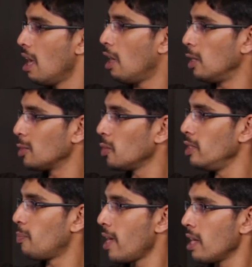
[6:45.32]
Also
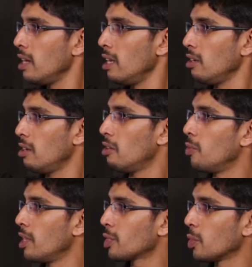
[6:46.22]
in parallel,
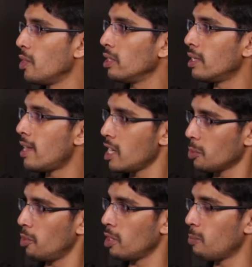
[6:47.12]
we are showing the dashboard